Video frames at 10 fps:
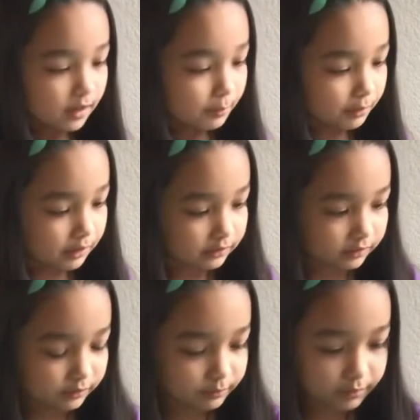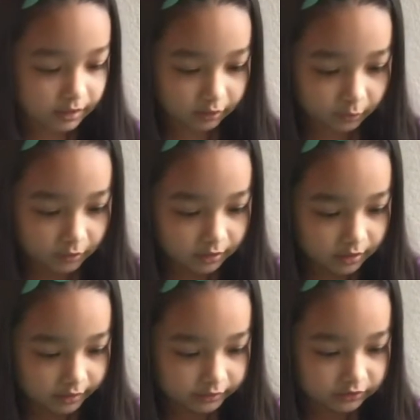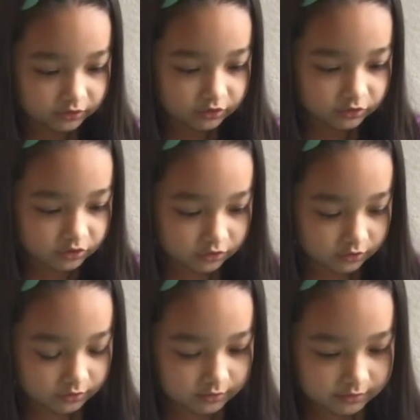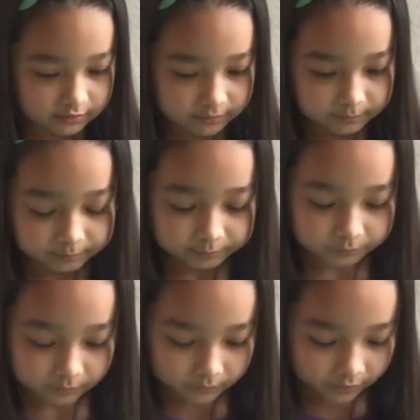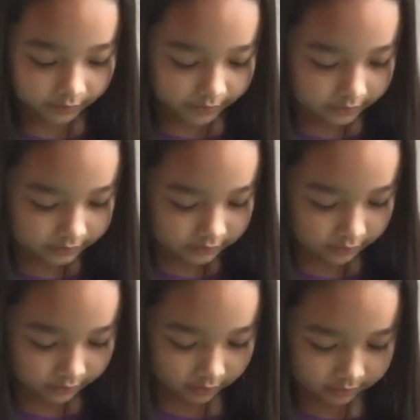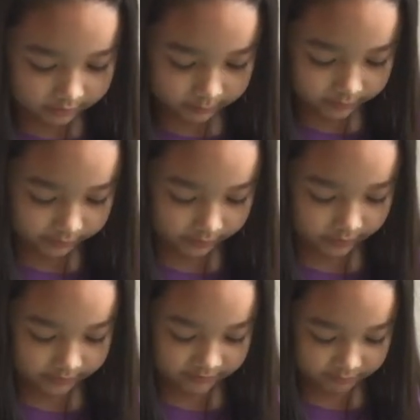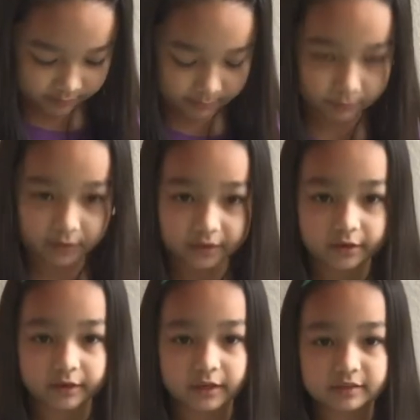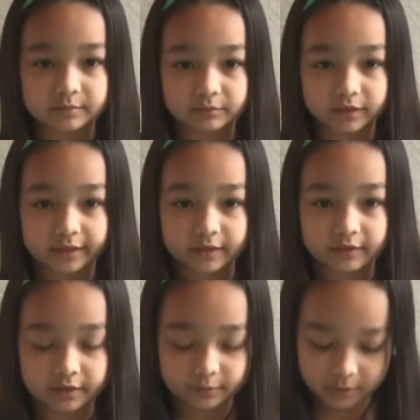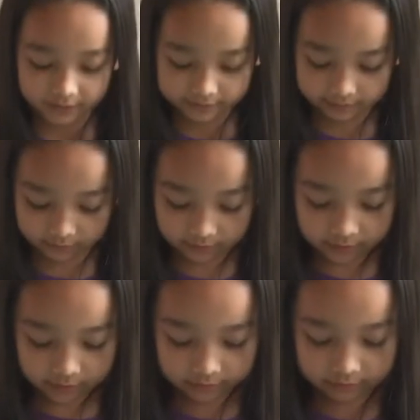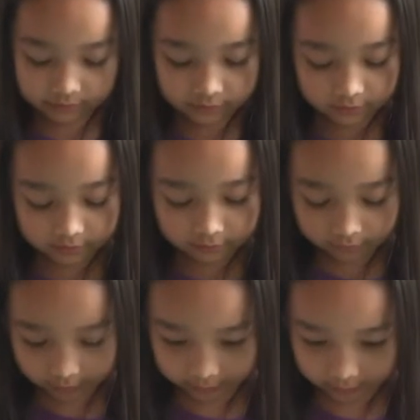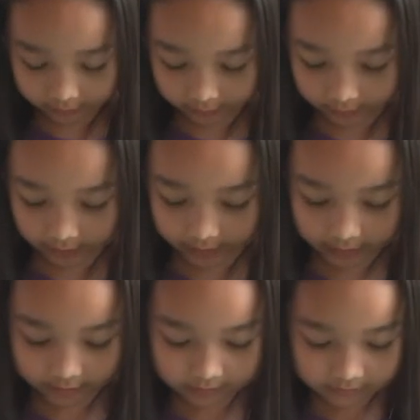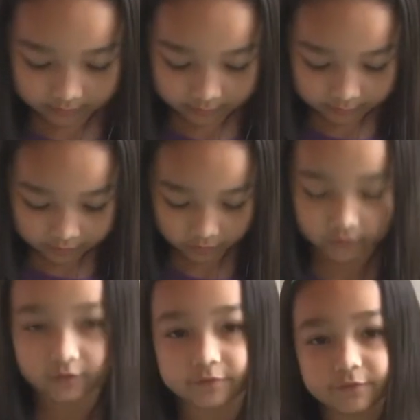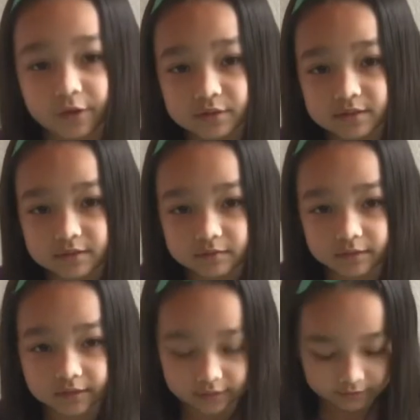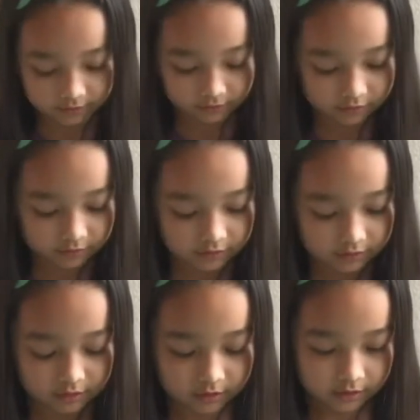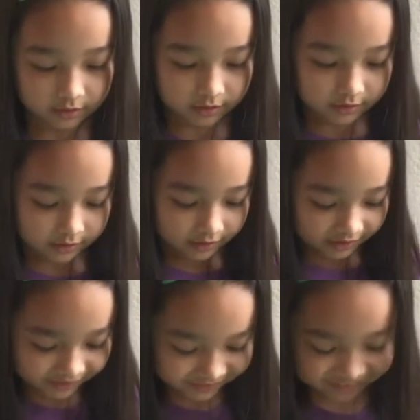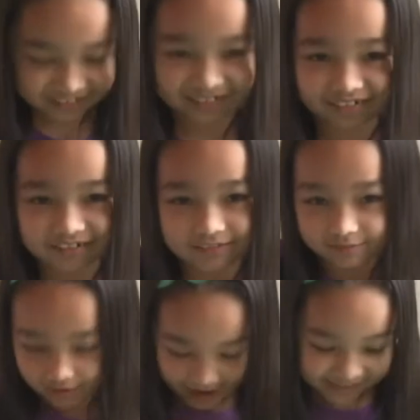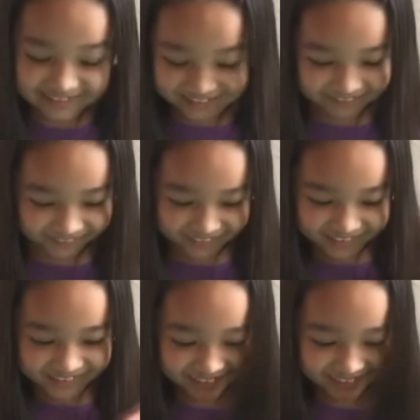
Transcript: but it doesn't matter what kind you do choose. And so I got some different kinds of paper here. I got some light green back here, glitter light green, and some dark green felt right here. Kind of looks like grass, but